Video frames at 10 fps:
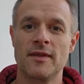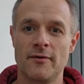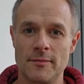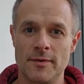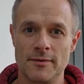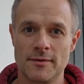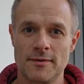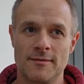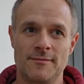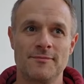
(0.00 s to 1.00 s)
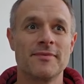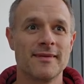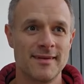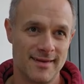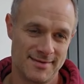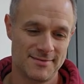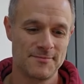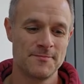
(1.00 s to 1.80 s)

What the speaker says: dairy milk. Yes.